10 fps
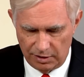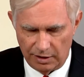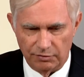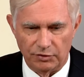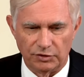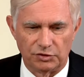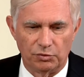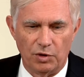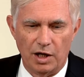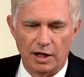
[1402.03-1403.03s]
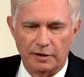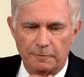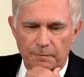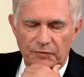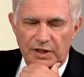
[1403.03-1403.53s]
and verse 1,
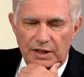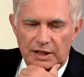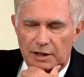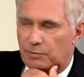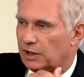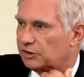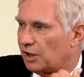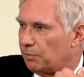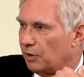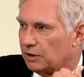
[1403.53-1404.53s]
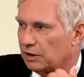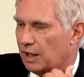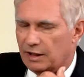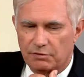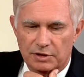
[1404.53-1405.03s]
he picks up on the
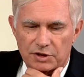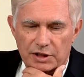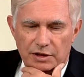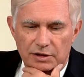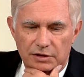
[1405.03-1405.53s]
language here.